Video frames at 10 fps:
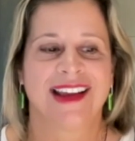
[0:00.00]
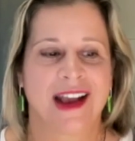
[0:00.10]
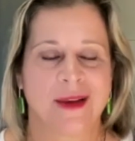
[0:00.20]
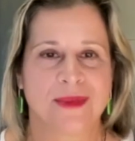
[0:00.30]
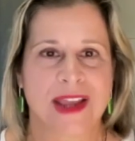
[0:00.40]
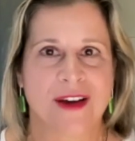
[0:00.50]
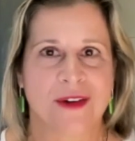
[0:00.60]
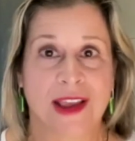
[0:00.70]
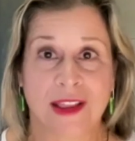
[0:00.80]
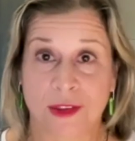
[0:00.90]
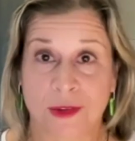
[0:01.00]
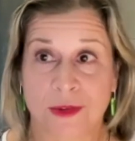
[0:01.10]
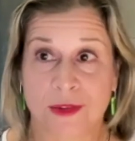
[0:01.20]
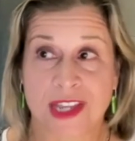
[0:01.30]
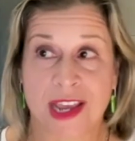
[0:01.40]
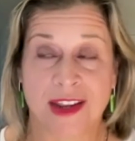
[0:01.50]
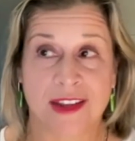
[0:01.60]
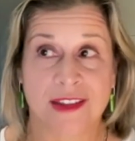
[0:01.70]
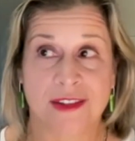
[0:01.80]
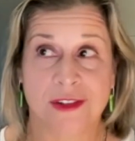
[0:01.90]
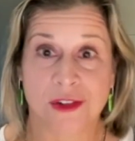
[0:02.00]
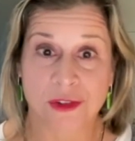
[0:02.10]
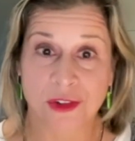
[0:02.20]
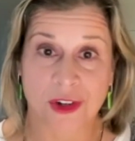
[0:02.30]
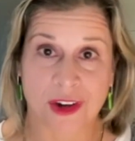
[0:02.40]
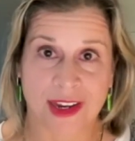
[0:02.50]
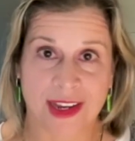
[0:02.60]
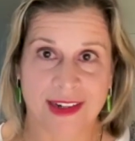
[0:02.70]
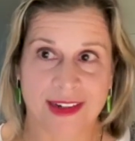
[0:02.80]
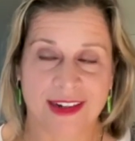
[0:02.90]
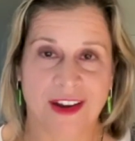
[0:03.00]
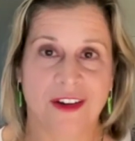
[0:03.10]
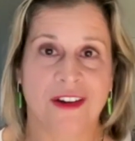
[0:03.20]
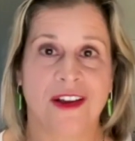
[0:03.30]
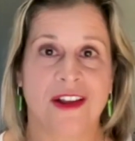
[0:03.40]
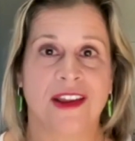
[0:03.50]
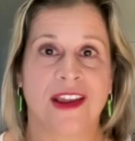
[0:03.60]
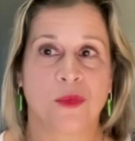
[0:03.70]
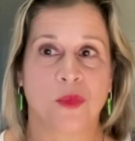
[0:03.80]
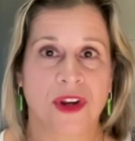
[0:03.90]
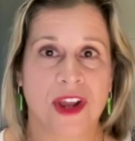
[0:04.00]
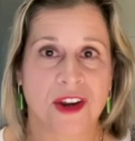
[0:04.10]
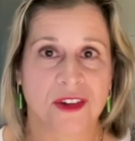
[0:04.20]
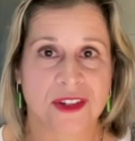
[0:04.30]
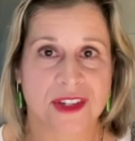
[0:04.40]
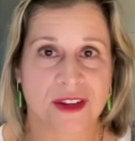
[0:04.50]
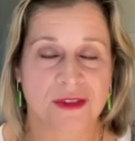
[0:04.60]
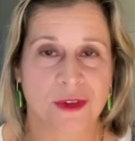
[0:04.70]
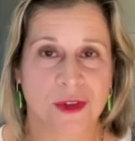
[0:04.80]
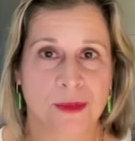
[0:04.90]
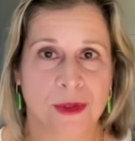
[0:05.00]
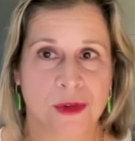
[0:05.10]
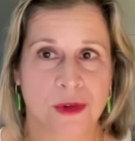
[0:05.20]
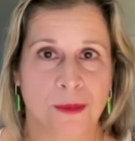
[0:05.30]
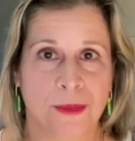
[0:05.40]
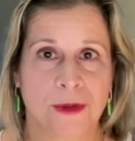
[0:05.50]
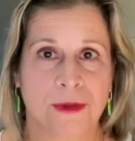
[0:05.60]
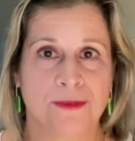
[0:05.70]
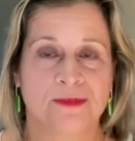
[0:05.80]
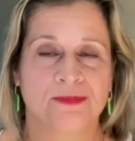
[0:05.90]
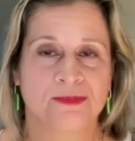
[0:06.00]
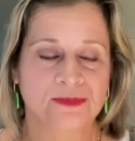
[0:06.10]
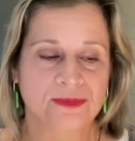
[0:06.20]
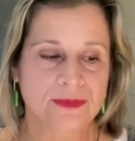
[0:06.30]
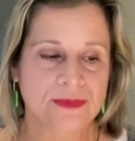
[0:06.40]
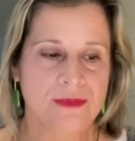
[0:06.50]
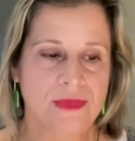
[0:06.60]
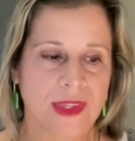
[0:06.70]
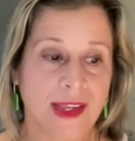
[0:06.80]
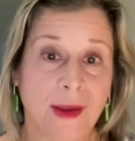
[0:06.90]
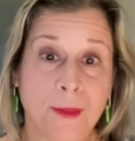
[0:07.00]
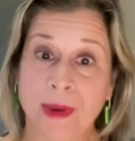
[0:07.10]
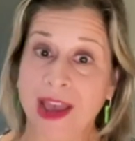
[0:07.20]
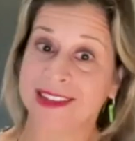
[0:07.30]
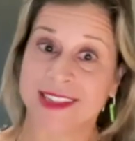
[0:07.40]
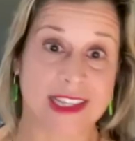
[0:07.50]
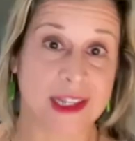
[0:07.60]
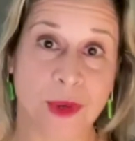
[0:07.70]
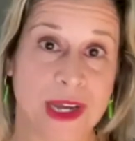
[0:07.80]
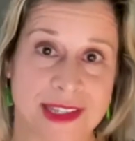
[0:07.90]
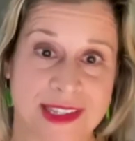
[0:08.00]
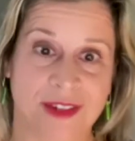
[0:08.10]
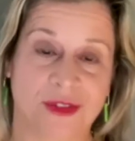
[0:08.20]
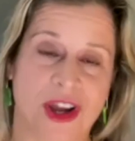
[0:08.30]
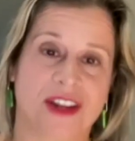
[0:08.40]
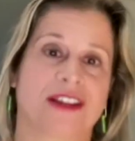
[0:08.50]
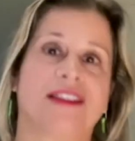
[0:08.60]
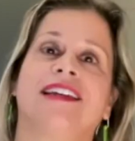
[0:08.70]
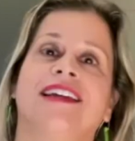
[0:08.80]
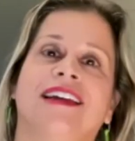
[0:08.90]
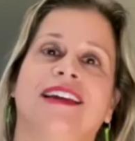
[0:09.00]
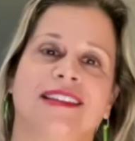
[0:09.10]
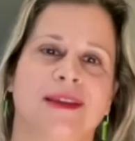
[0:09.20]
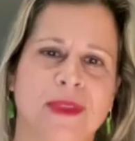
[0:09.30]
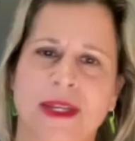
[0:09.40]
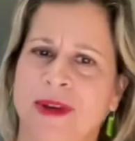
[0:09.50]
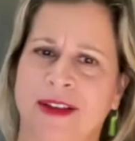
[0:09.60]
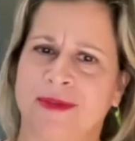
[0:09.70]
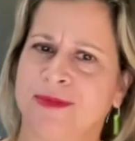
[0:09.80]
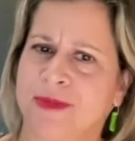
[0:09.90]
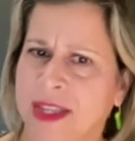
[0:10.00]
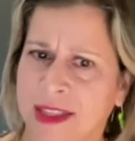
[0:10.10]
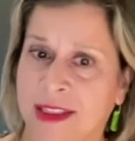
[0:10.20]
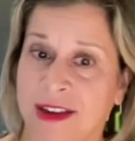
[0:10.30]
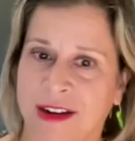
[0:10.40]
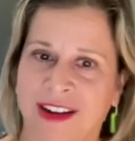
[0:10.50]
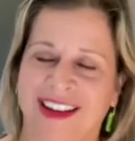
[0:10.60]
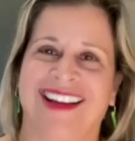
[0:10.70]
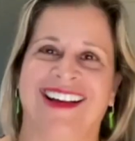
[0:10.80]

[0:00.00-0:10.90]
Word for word: I'm now a lieutenant junior grade on a 110 foot patrol boat uh, back to Key West, ironically. Something about being there.